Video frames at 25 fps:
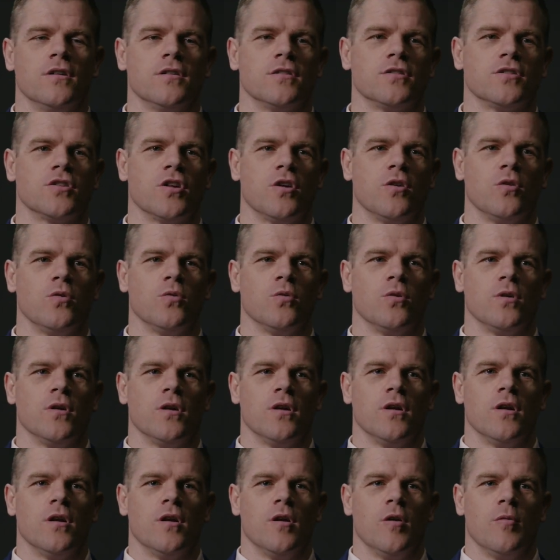So,
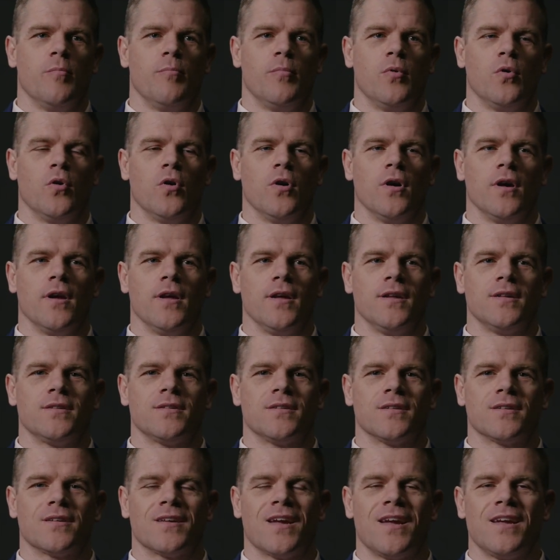but
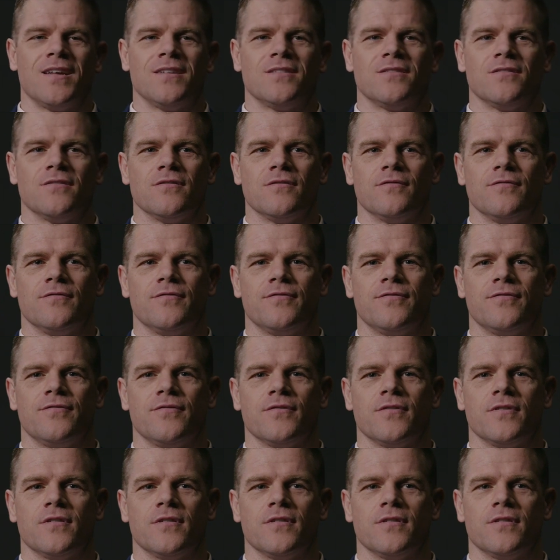it's a case
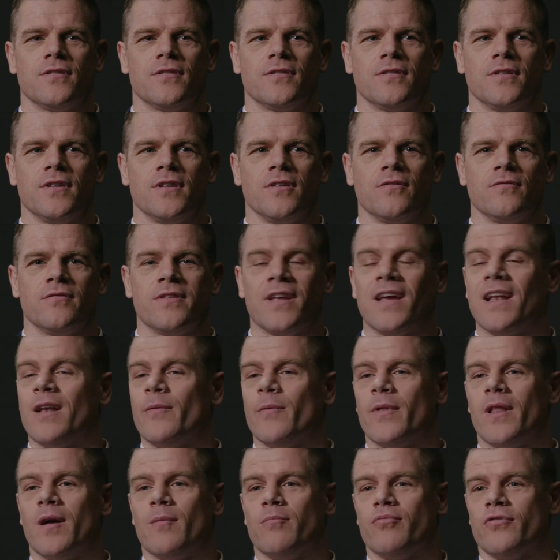of you know,
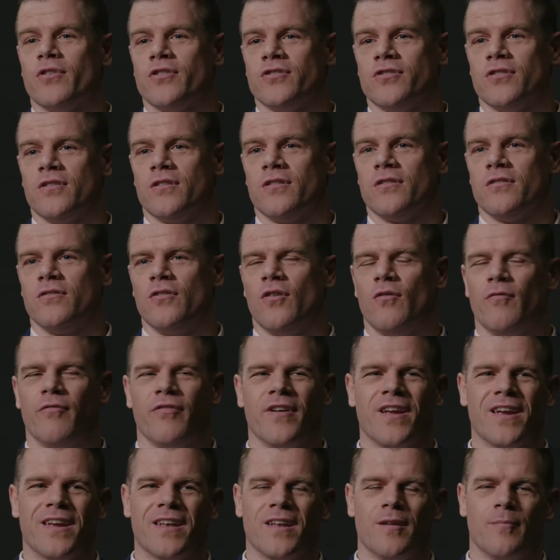dealing with that pressure, not
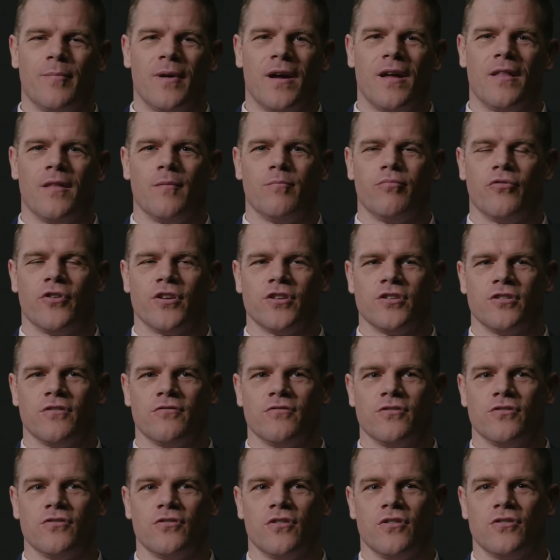thinking about the
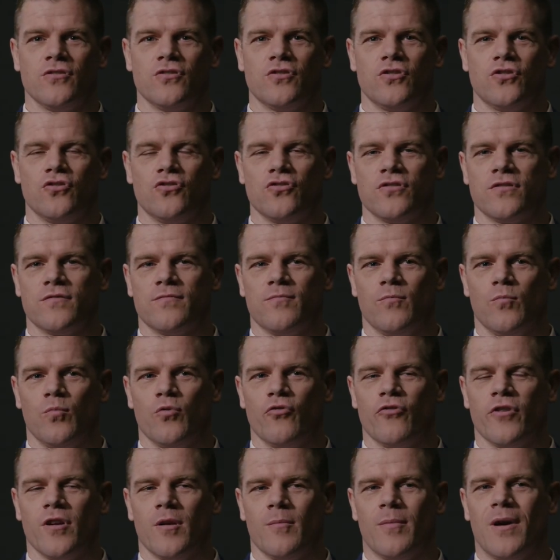pressure, and, and just
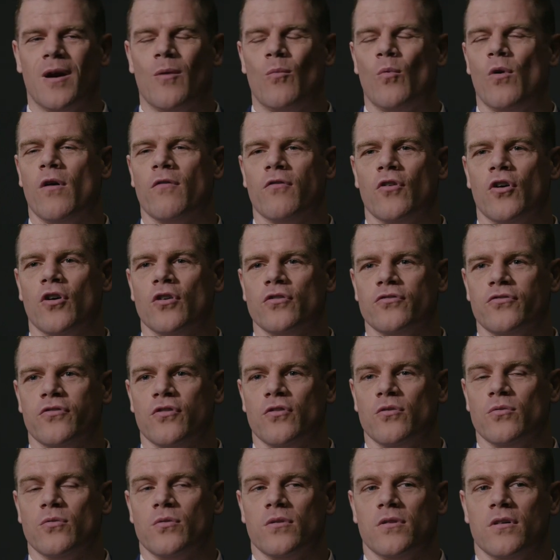worrying about what I've got to
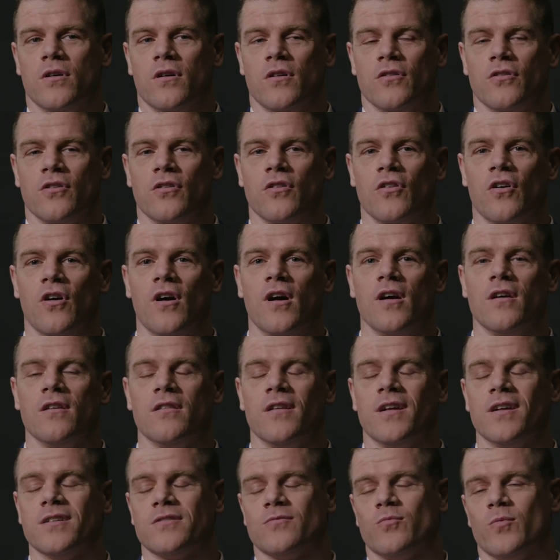do on, on the night,
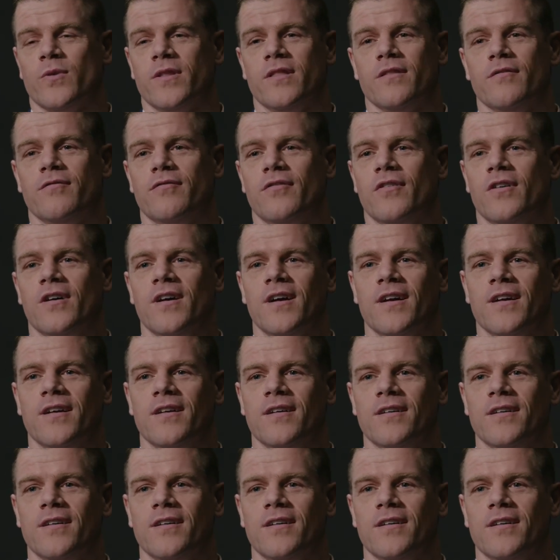and that's win the fight.